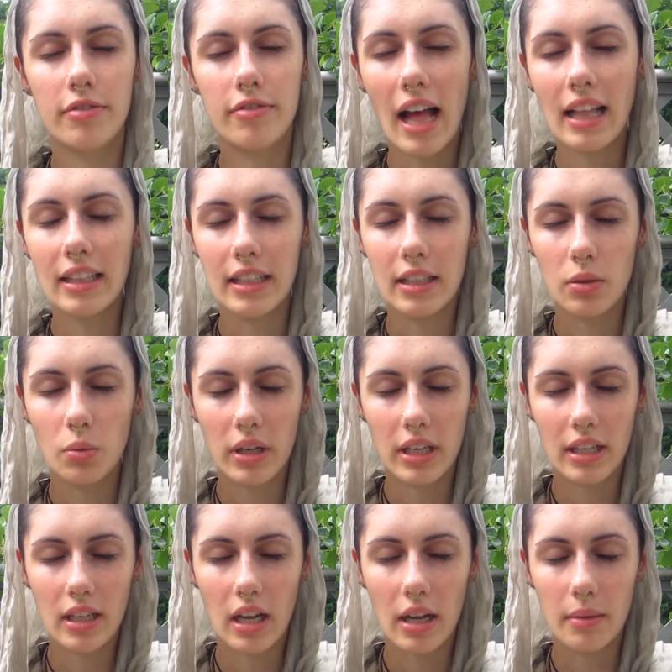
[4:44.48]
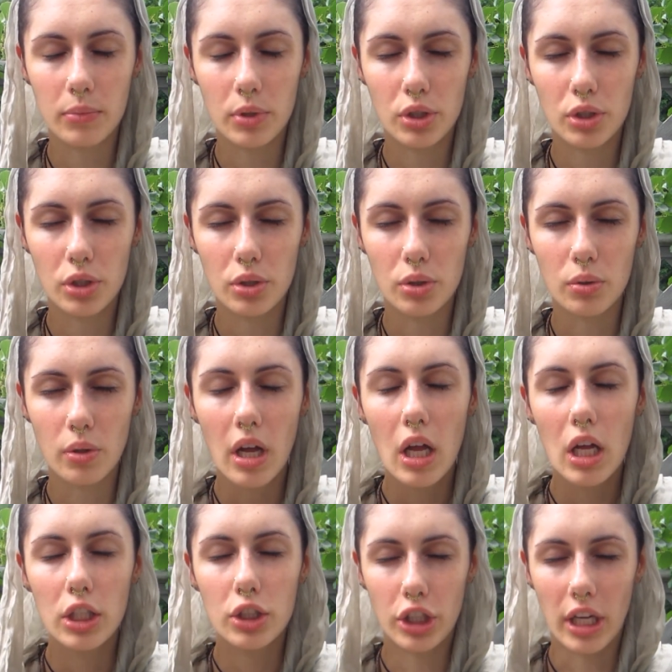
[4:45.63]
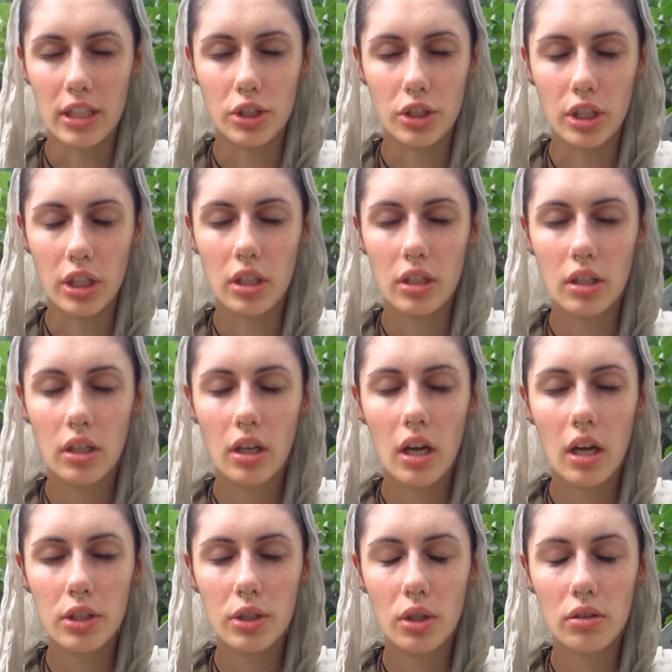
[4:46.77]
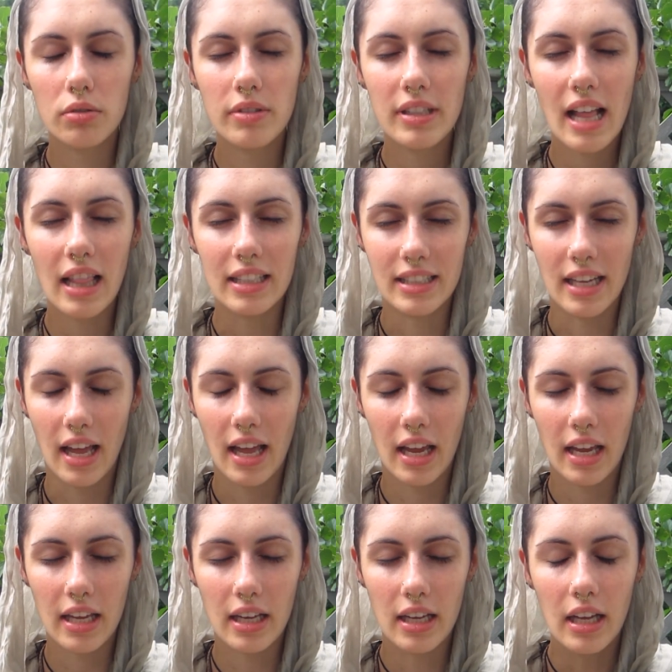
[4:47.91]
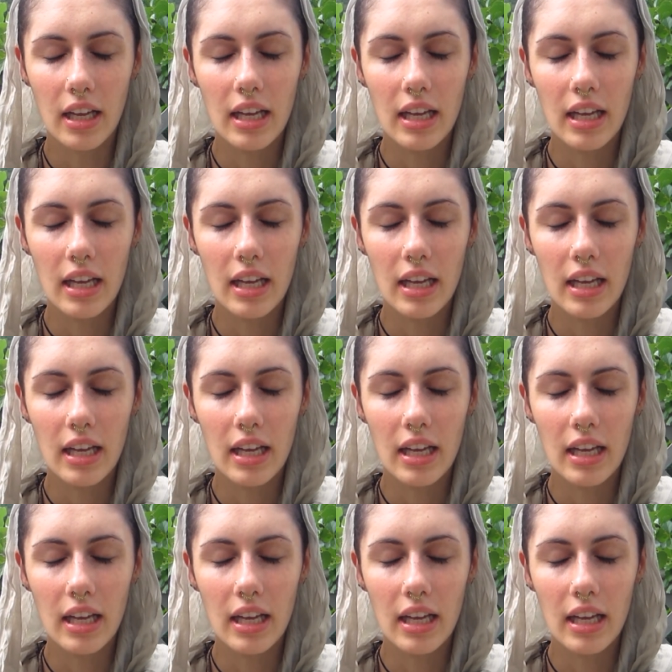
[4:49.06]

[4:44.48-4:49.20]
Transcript: valid when it comes to changing your reality.